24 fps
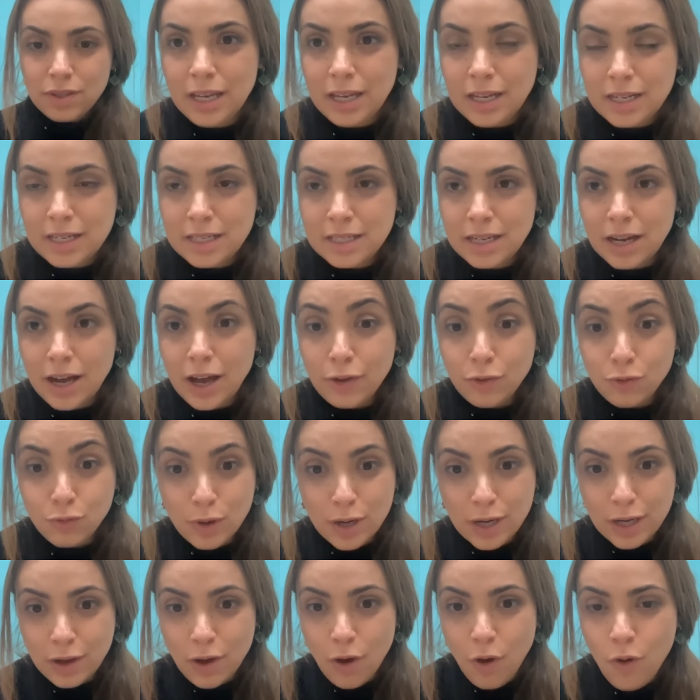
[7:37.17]
And I
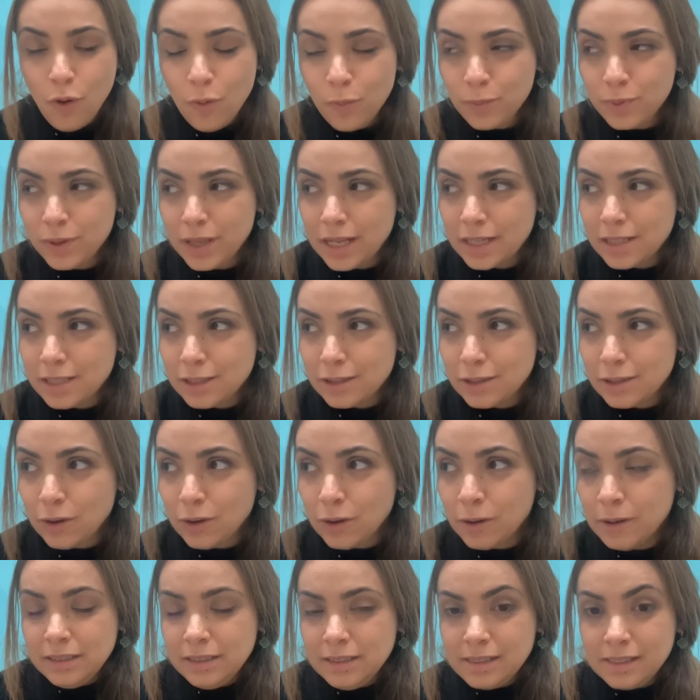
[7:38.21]
really hope that,
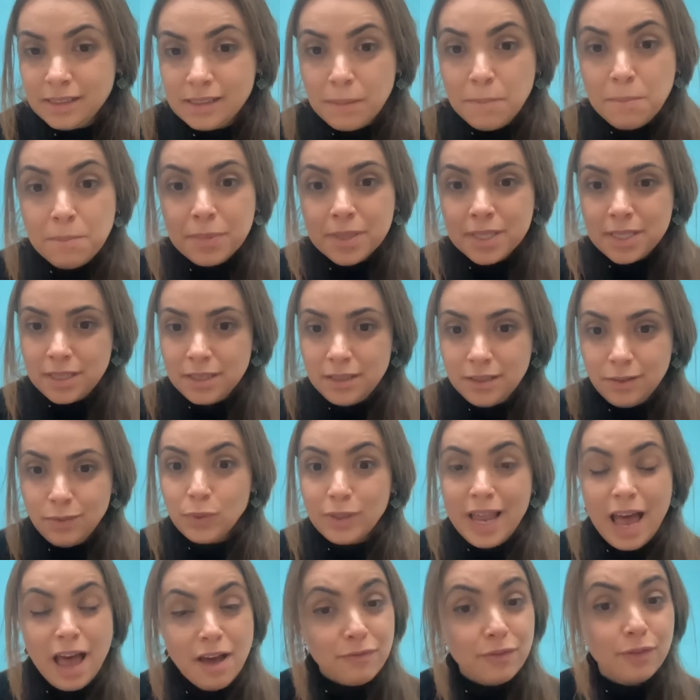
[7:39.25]
somebody
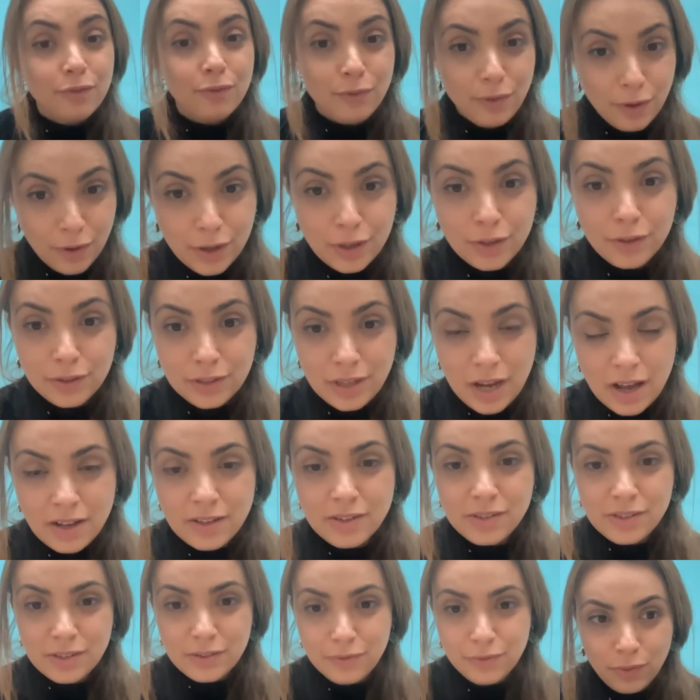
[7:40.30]
will have a very good
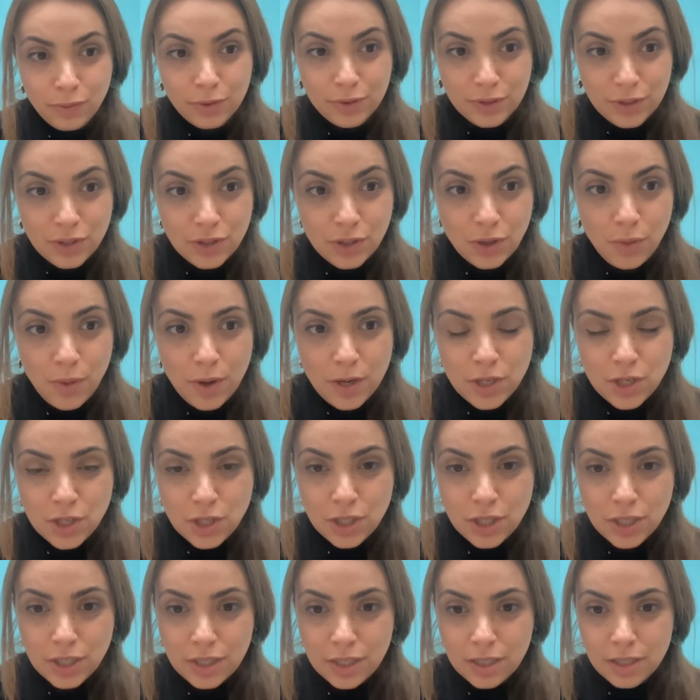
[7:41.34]
answer for this
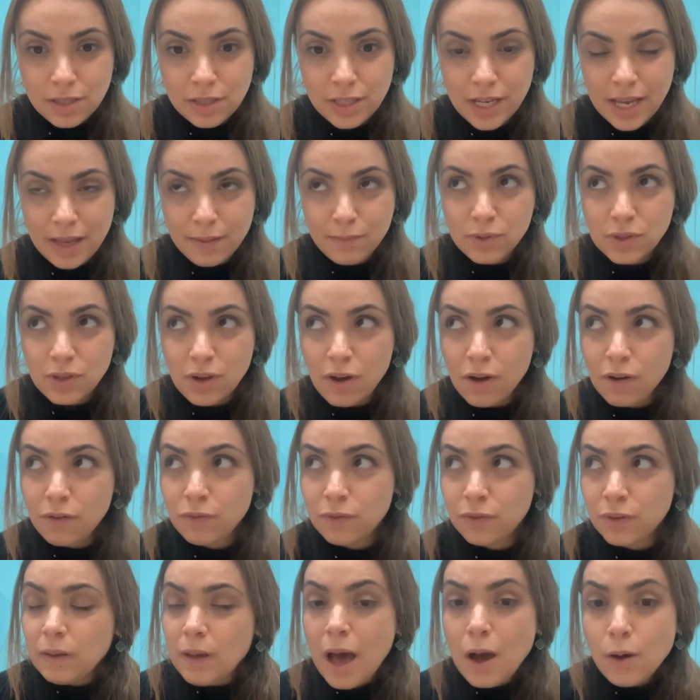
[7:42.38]
question in terms
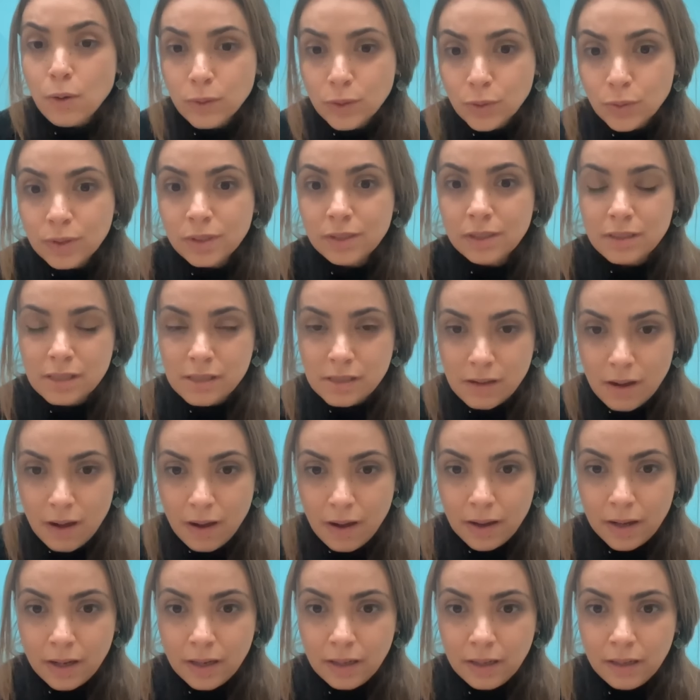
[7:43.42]
of how do we
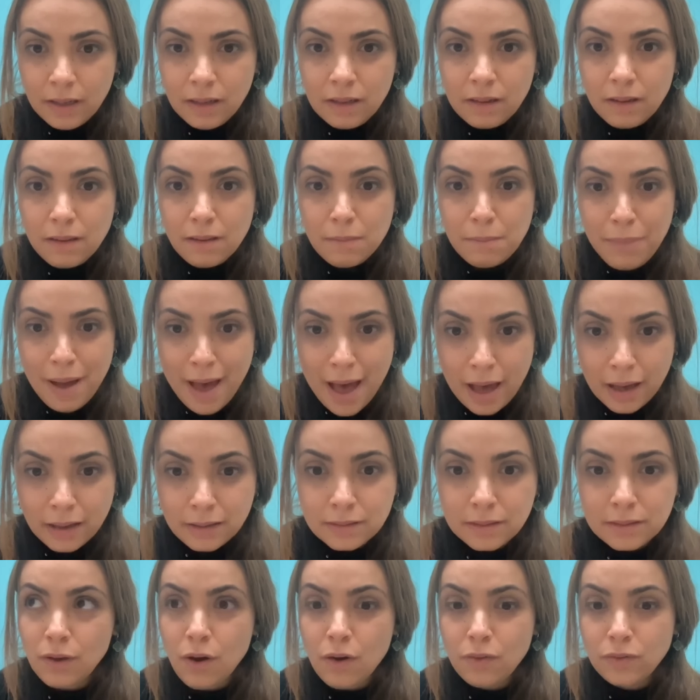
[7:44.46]
design the
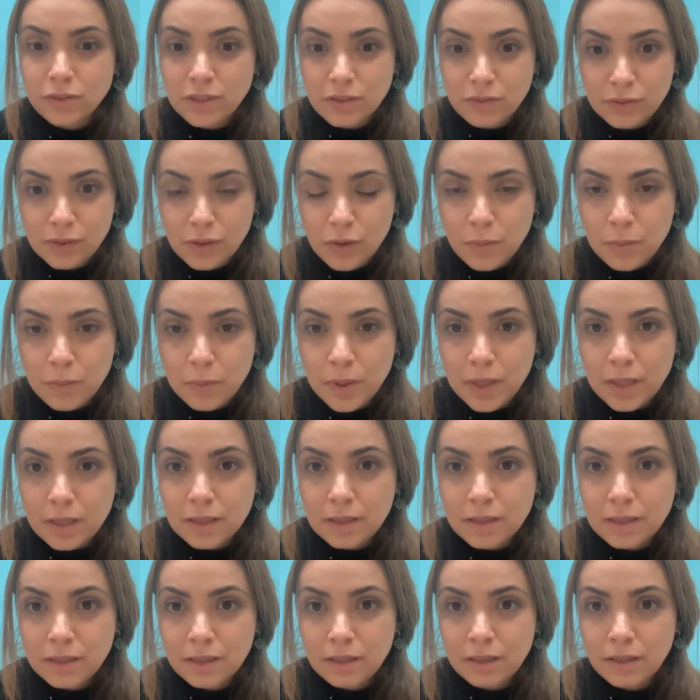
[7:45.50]
path of
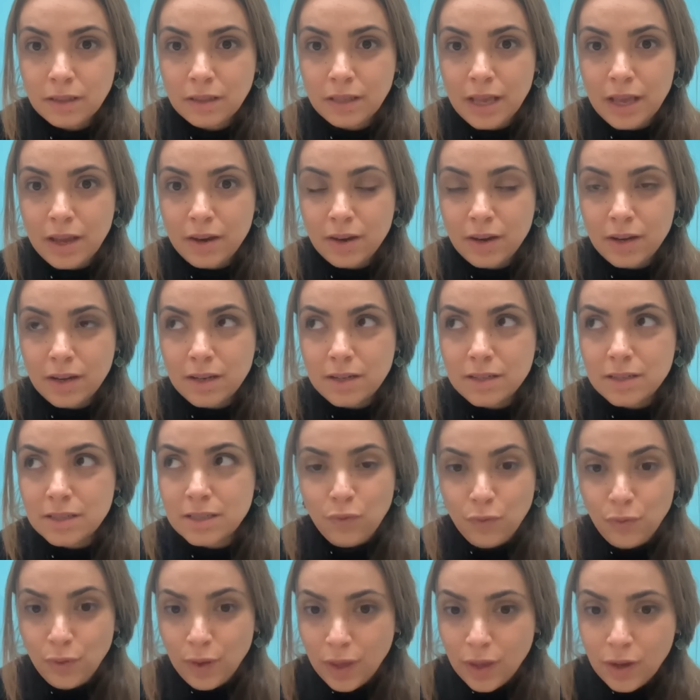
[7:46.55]
development that is
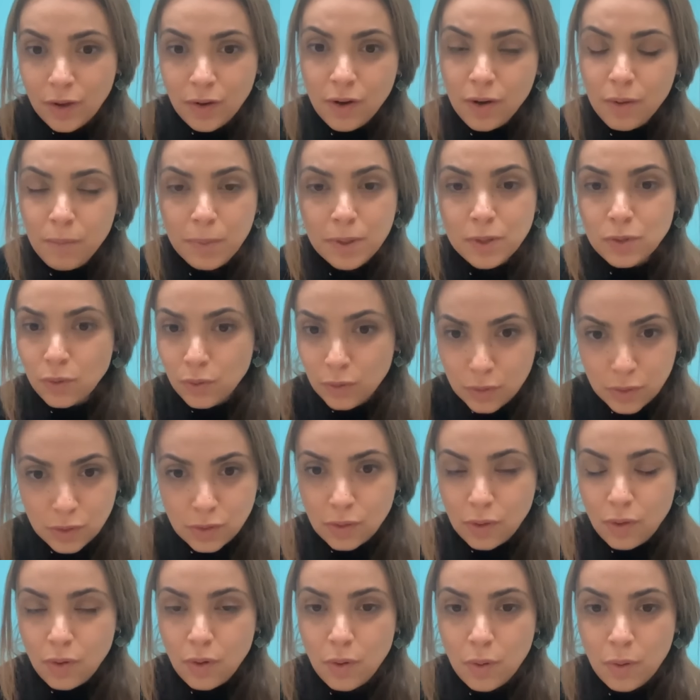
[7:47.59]
fair, but
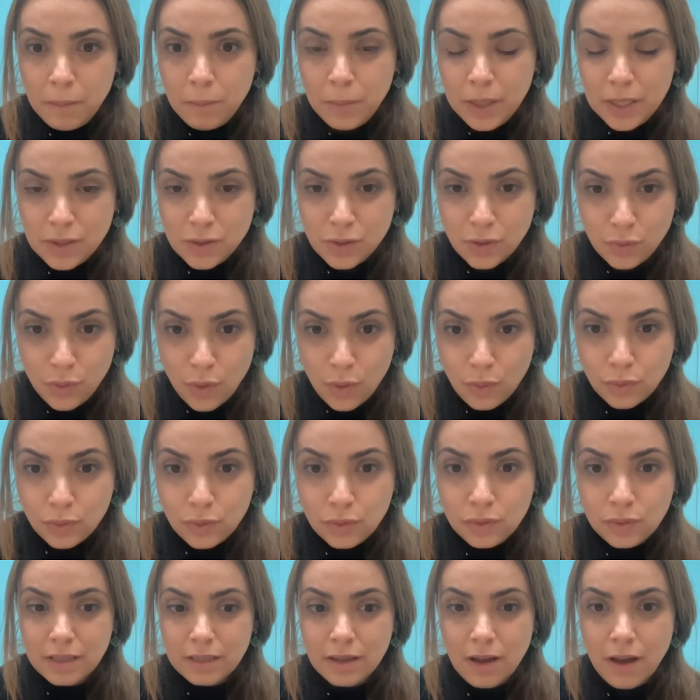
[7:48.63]
also meets growth
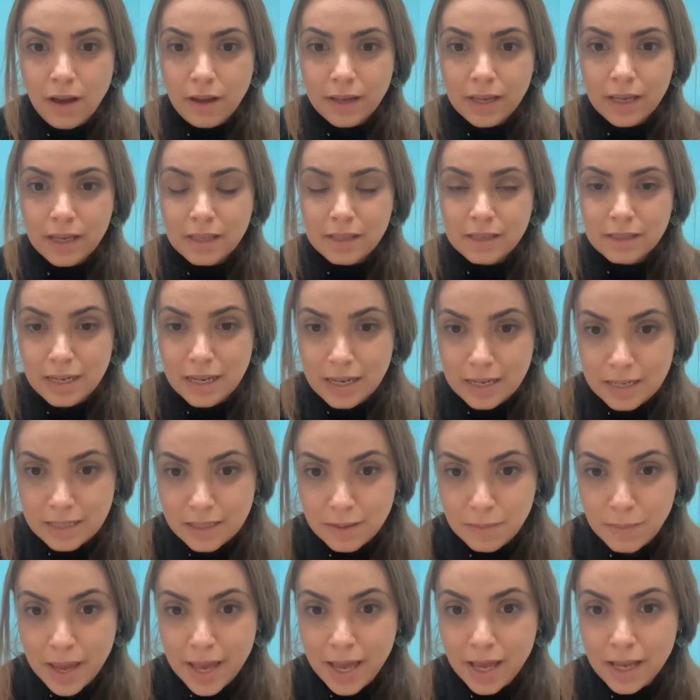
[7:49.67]
targets and
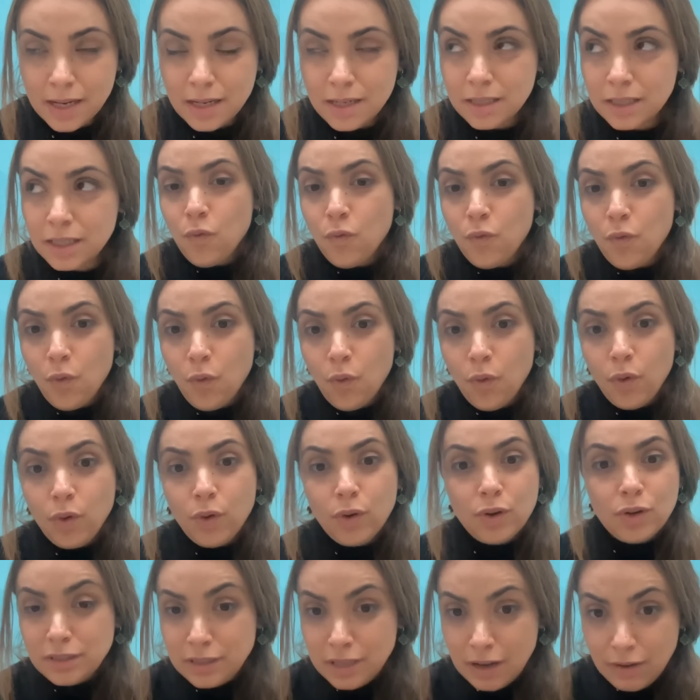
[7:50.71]
demand
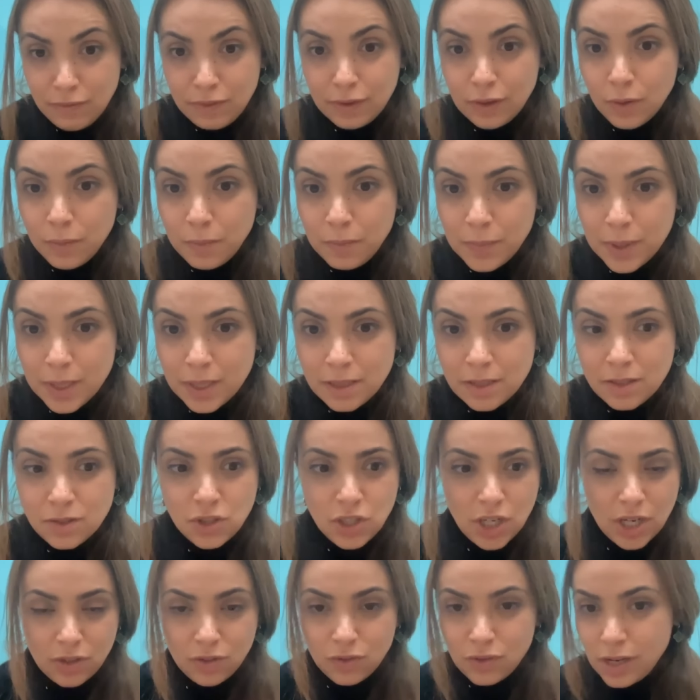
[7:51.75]
for development,
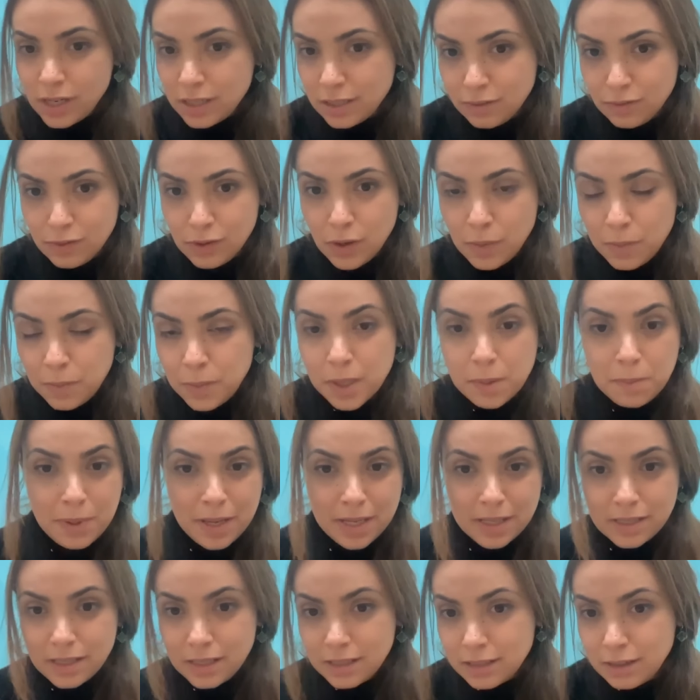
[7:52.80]
general development,
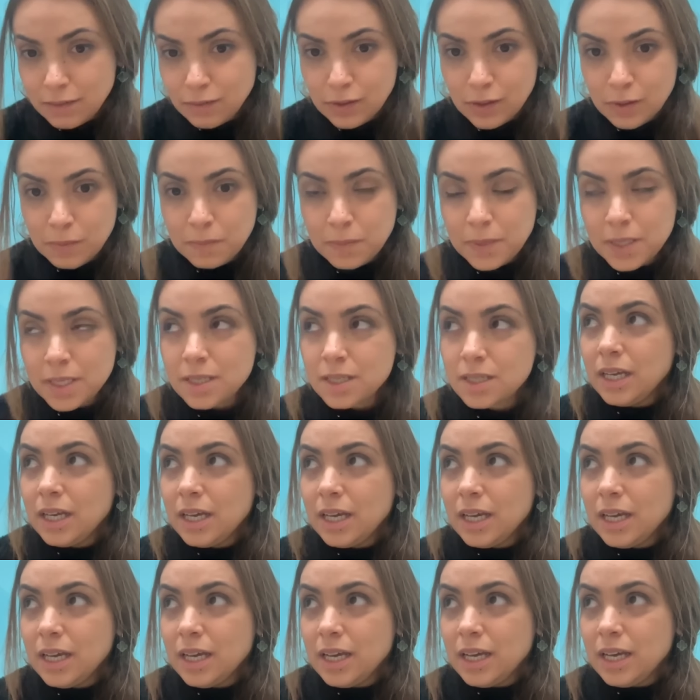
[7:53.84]
basic development,
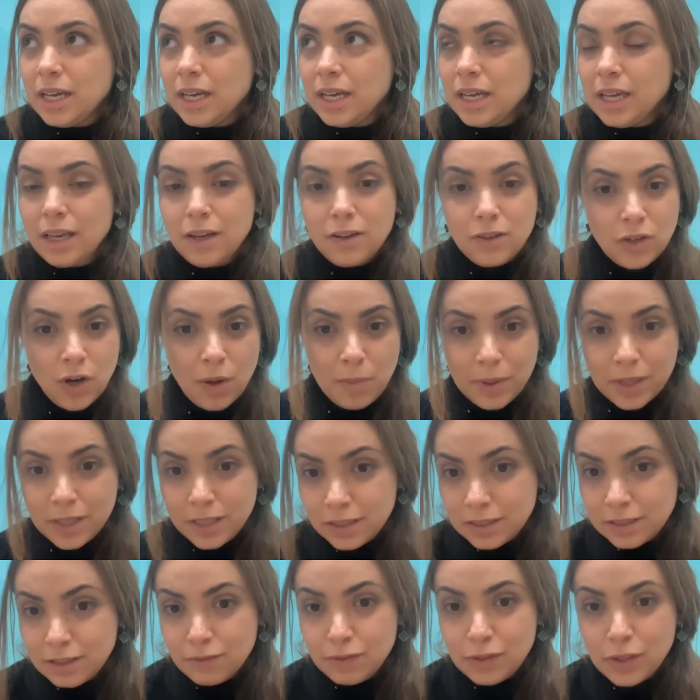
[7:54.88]
economical
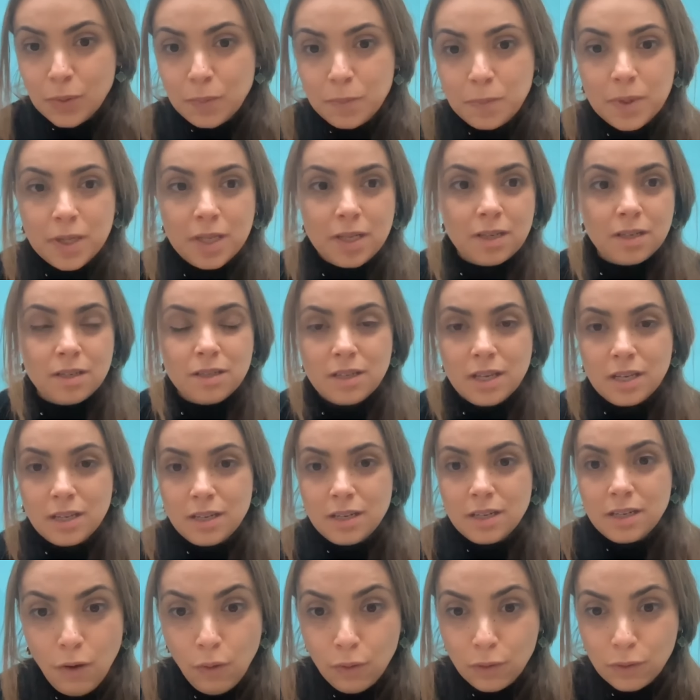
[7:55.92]
development,
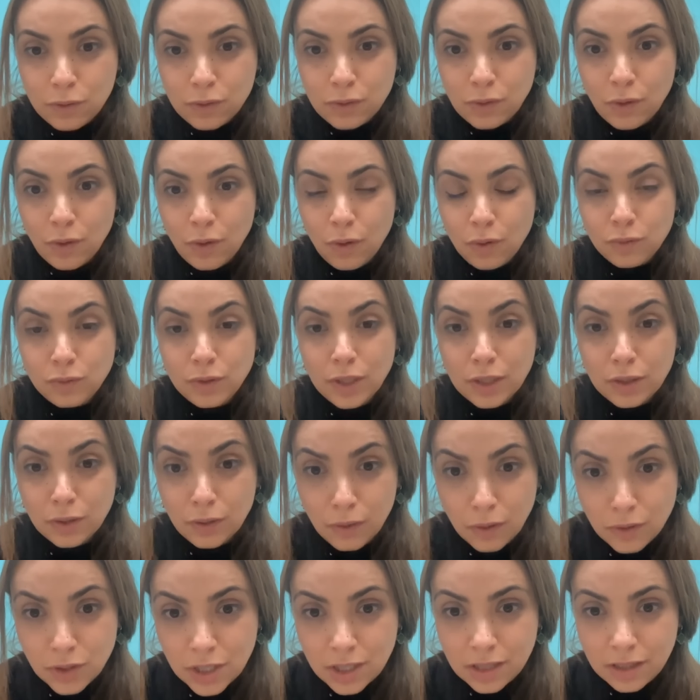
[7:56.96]
and also
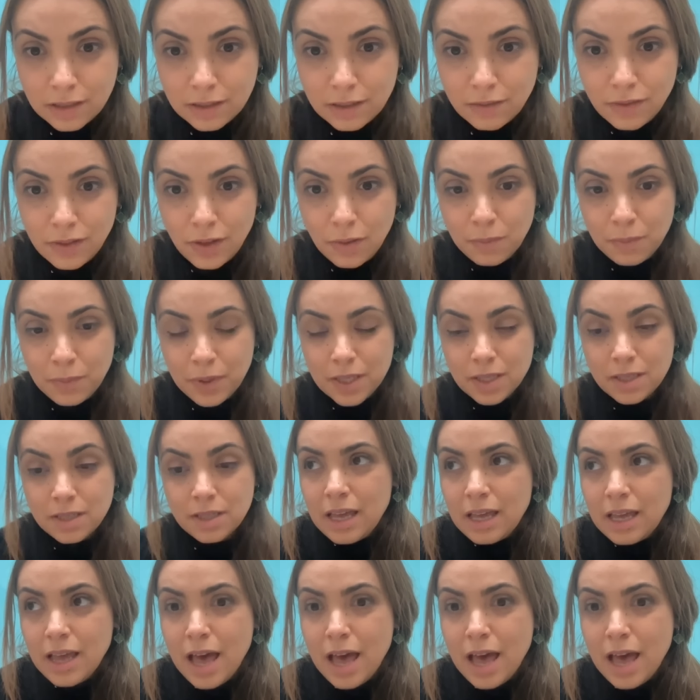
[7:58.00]
technological development.